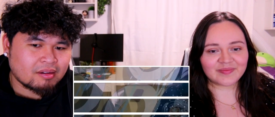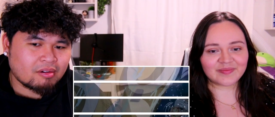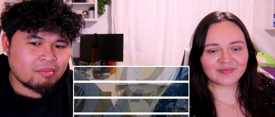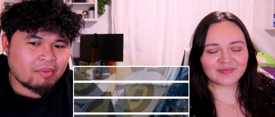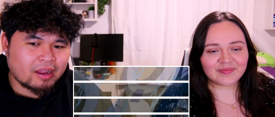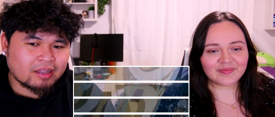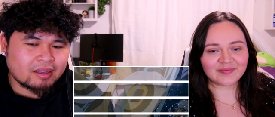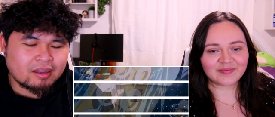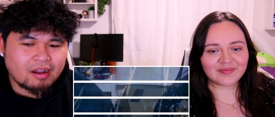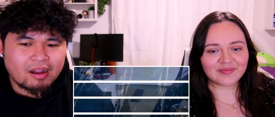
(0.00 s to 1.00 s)
Speaker 1: Oh my
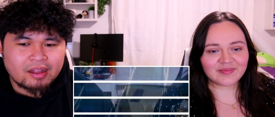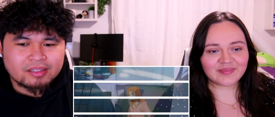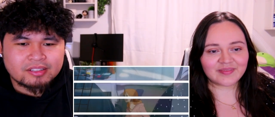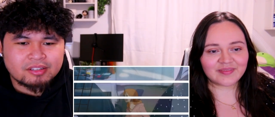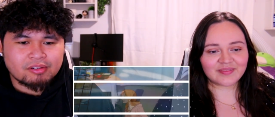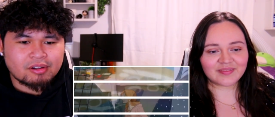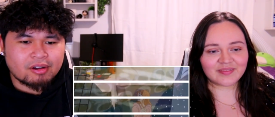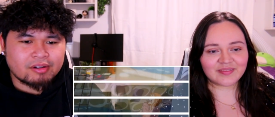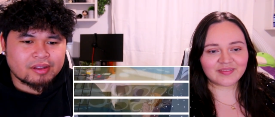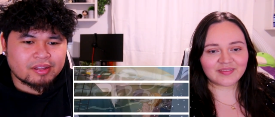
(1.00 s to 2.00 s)
god, so
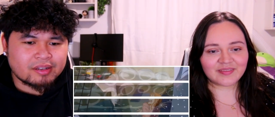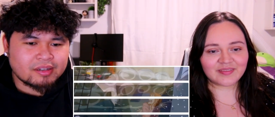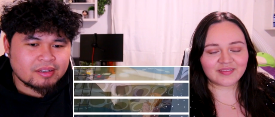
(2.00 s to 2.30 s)
goaded.